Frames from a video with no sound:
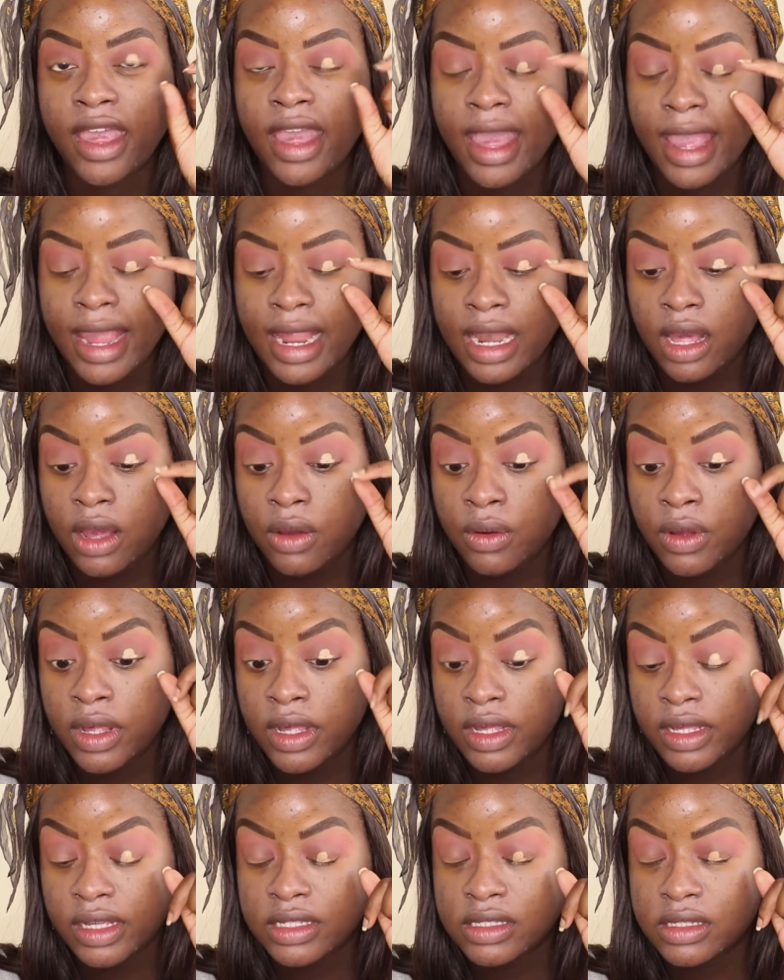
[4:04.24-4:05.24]
halo,
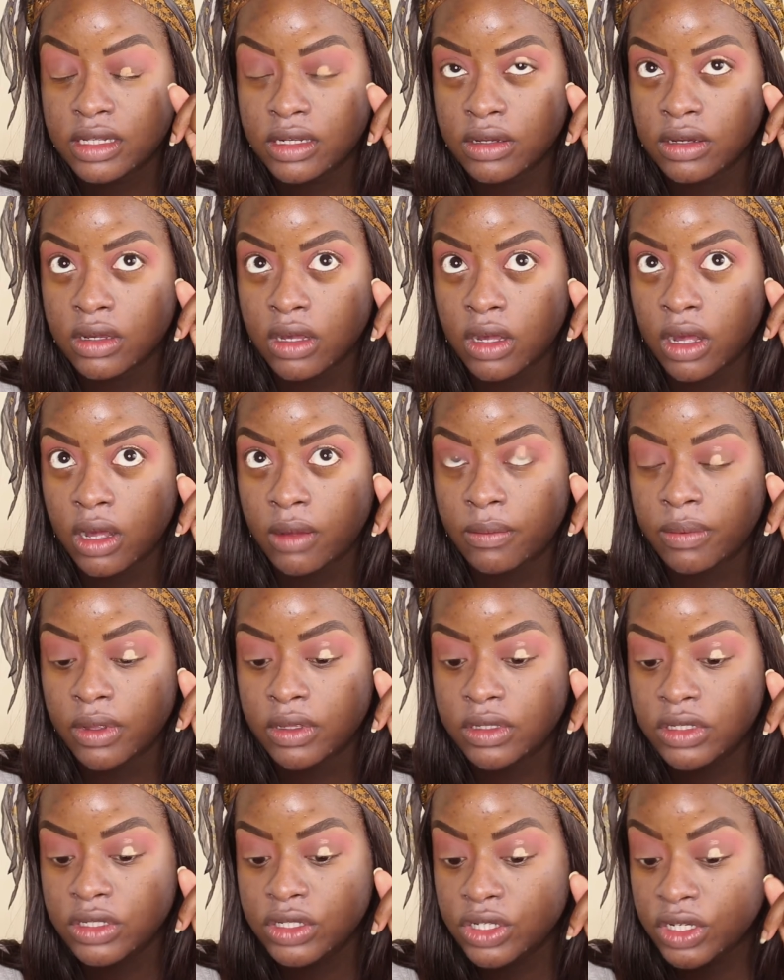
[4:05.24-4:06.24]
is to look
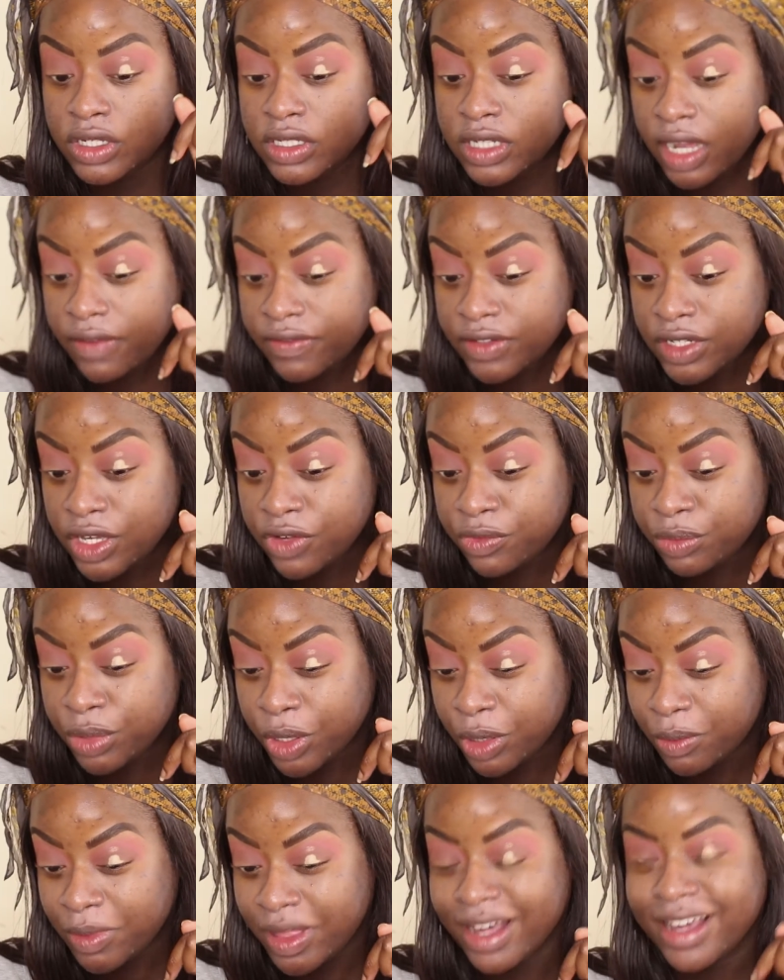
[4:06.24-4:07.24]
up just after you
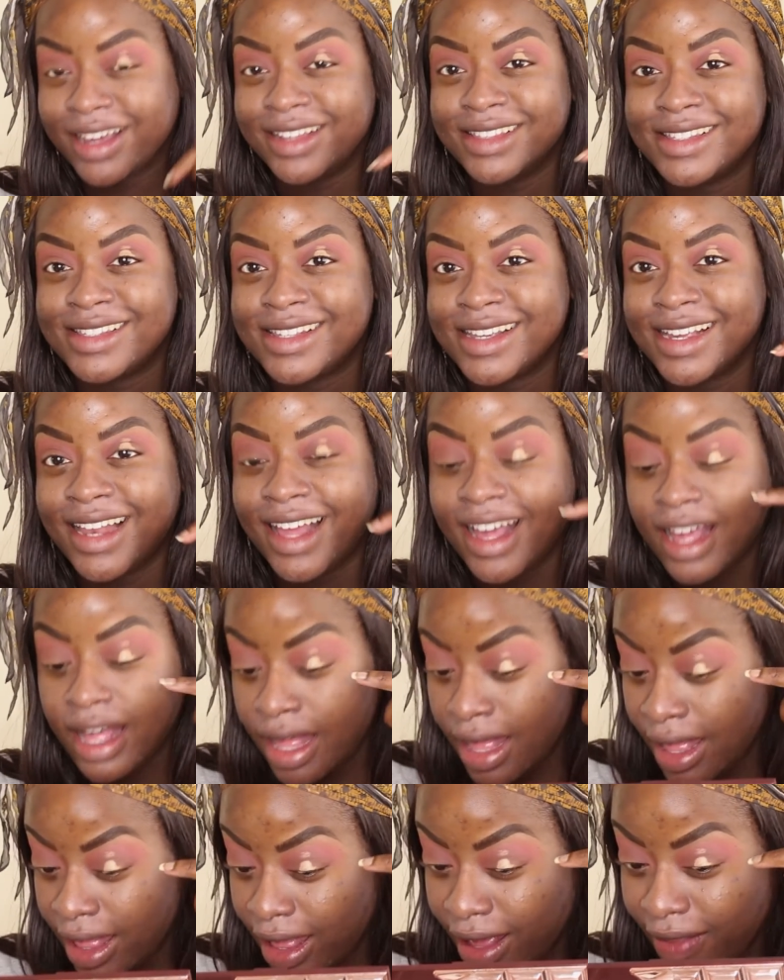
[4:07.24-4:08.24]
put up that concealer,
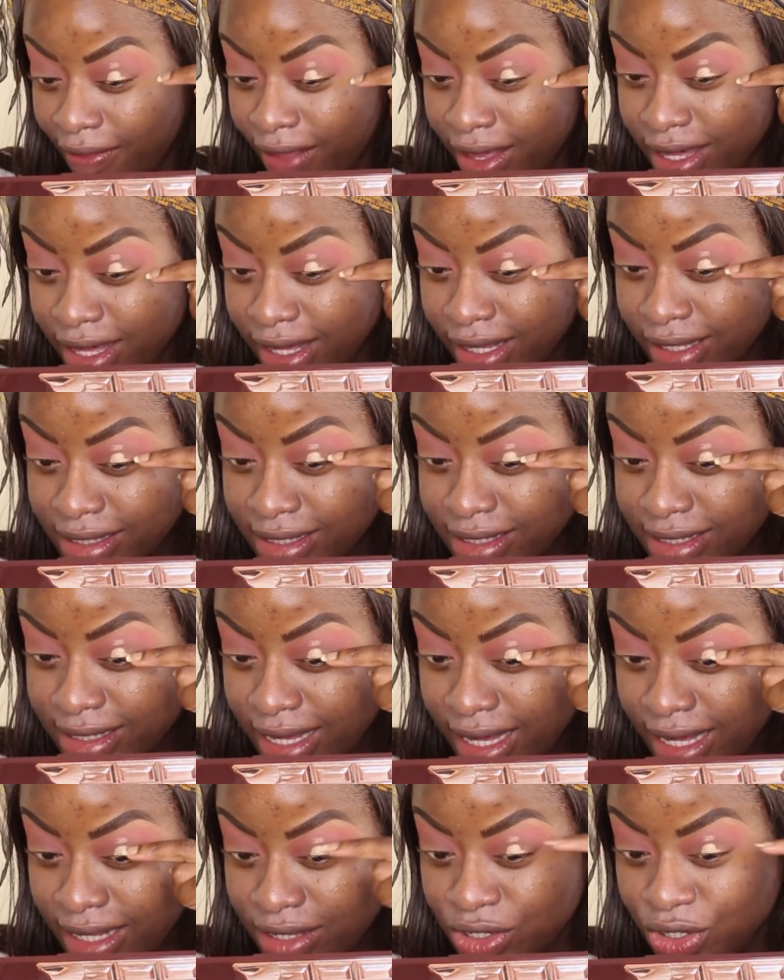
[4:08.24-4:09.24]
and then you can
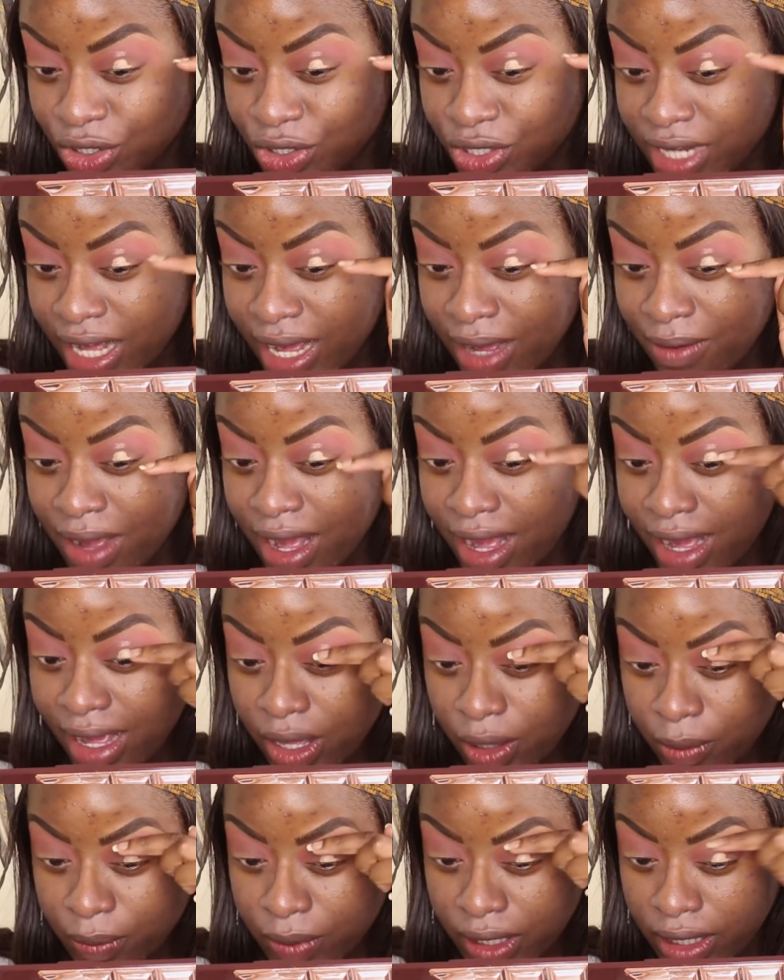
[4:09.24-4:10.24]
see just how high
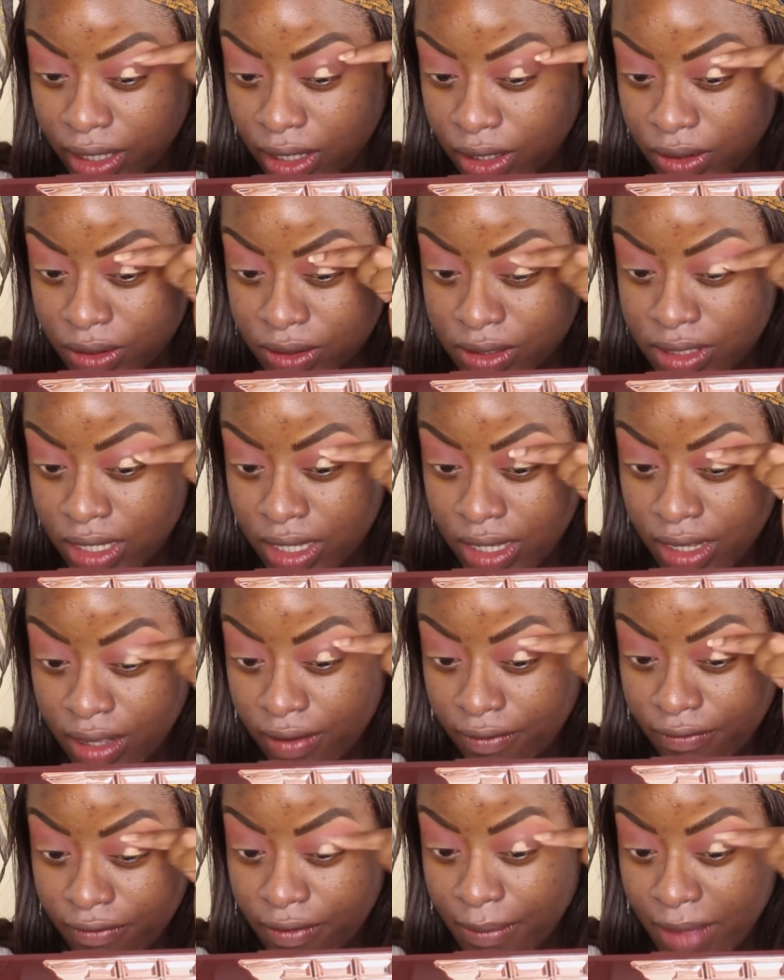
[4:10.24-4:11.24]
up it goes.
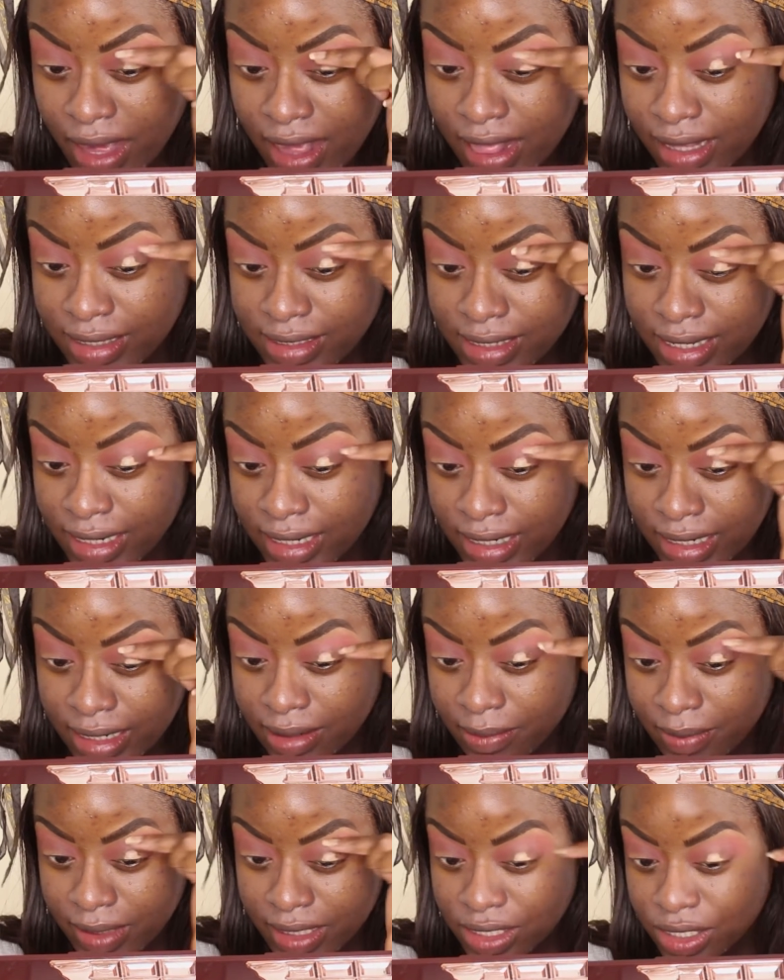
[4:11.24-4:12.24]
For me, that's a
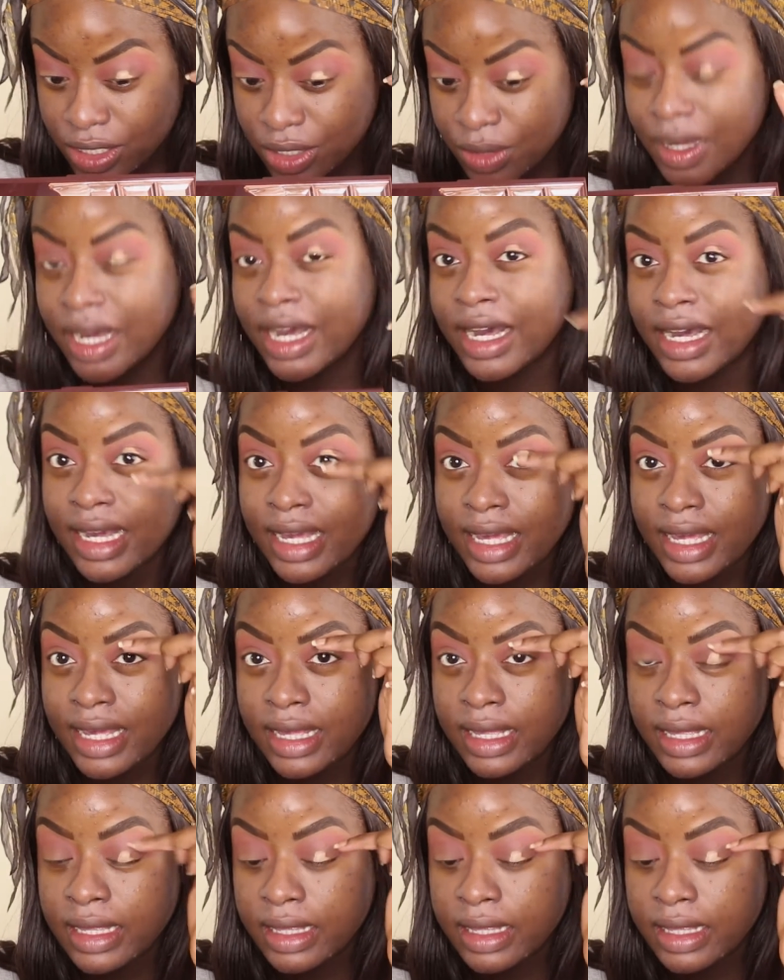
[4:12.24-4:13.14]
little bit too high.